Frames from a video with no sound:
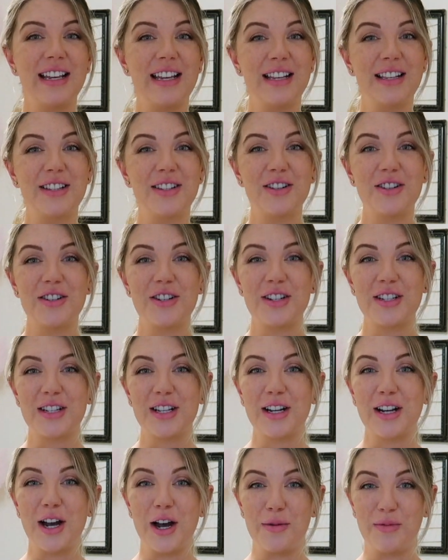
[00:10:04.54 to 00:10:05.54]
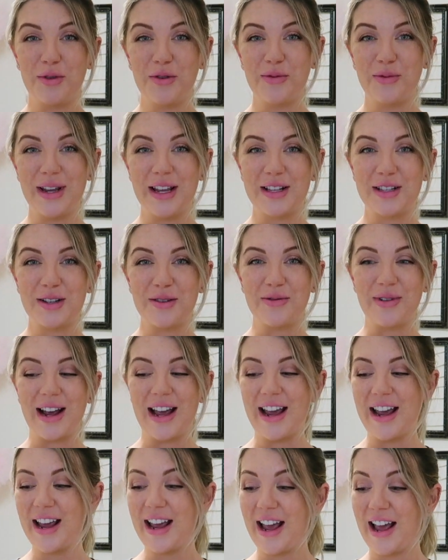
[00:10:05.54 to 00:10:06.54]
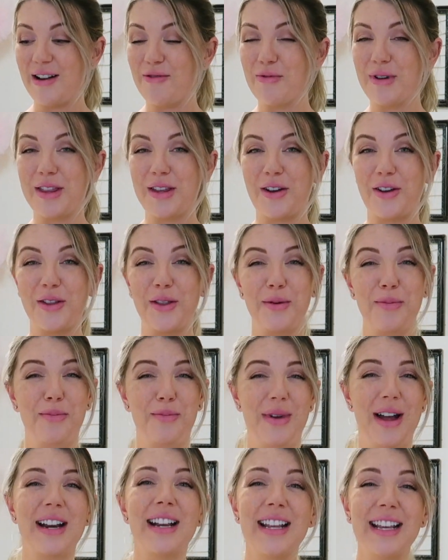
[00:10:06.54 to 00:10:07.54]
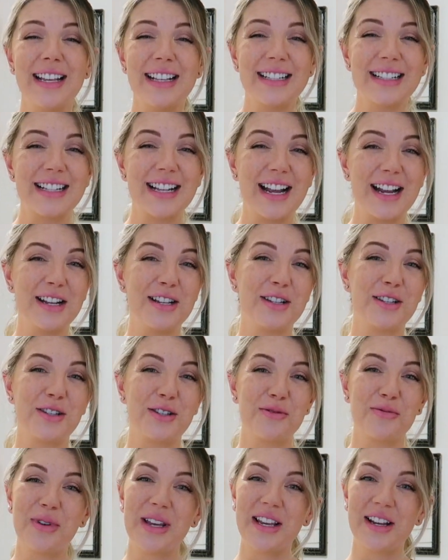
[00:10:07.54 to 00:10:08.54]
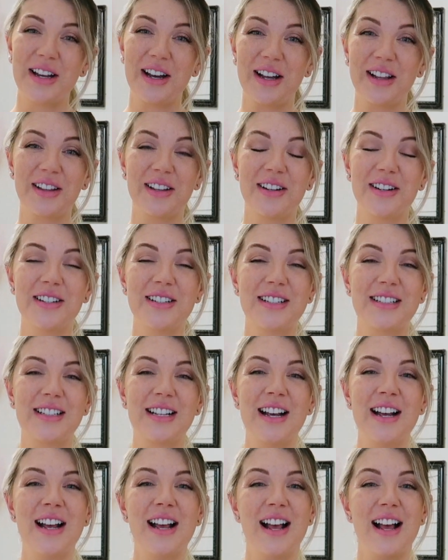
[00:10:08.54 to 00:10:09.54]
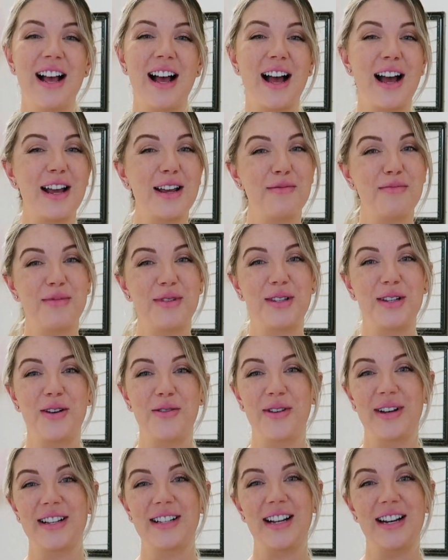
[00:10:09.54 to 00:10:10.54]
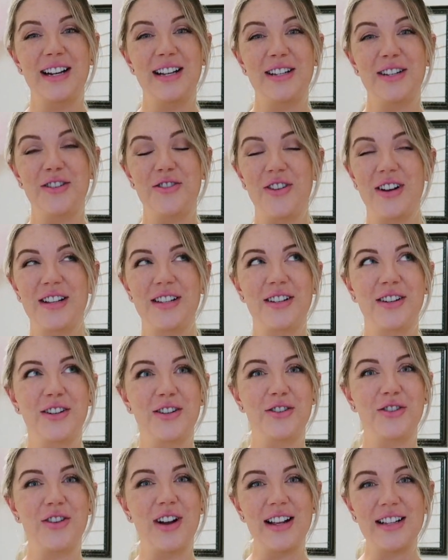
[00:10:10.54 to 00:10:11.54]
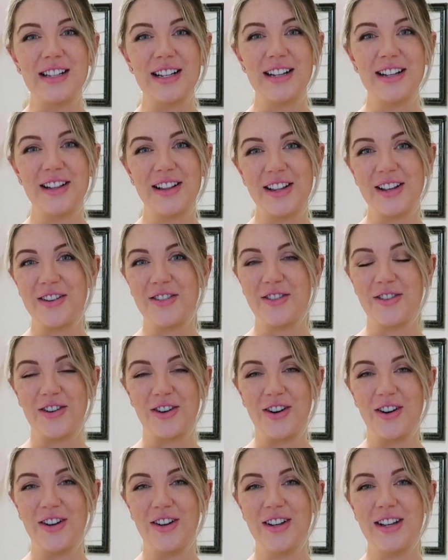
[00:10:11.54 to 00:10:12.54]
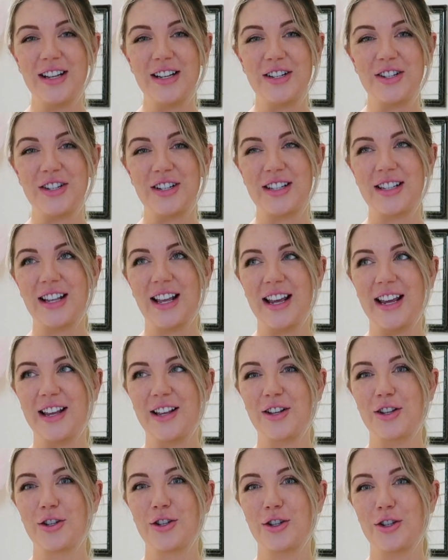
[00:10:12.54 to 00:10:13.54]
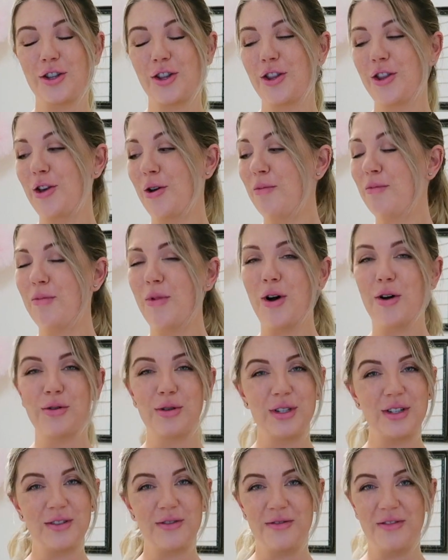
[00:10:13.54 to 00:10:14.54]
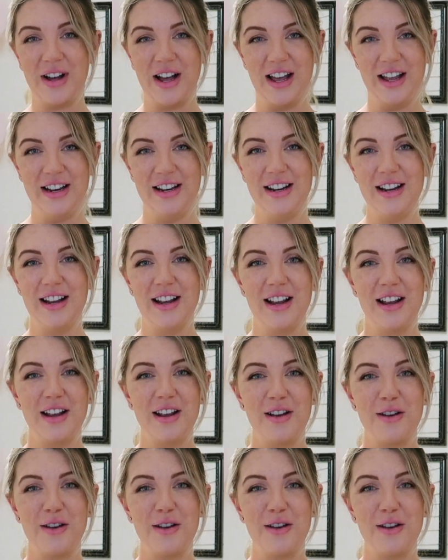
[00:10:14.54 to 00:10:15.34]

Easter's just a couple weeks away, and with all the bunnies and sweet colors, I am so excited to dress her. Dressing a little girl is just like the most fun.